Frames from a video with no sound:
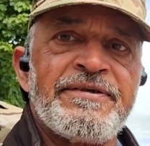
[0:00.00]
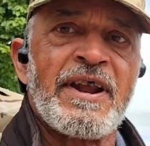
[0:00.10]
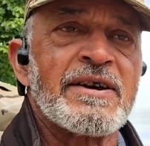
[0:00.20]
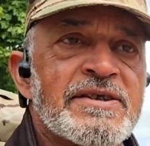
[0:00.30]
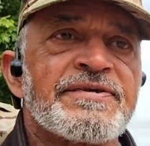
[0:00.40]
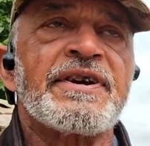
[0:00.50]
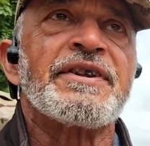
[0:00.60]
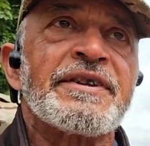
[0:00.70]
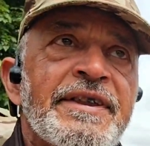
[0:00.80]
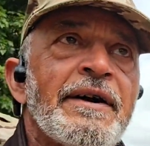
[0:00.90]
For those of you
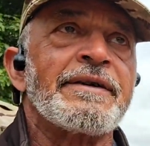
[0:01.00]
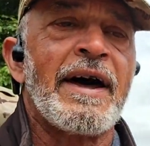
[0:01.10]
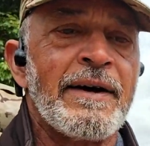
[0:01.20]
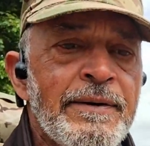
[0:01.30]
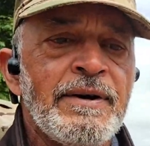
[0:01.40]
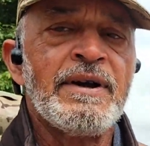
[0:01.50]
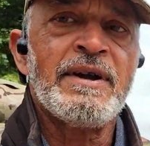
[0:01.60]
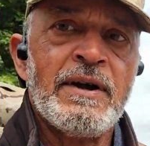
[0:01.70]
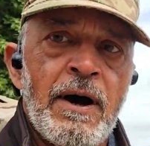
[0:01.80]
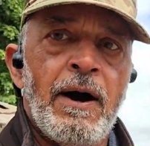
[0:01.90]
that don't know,
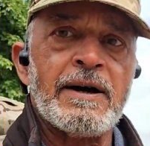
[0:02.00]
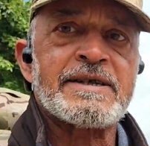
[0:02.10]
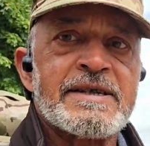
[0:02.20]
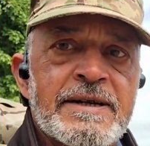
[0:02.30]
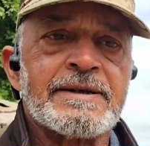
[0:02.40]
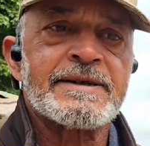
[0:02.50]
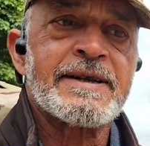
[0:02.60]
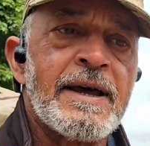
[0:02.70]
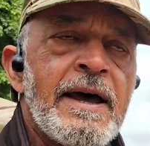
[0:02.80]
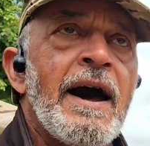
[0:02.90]
Iceland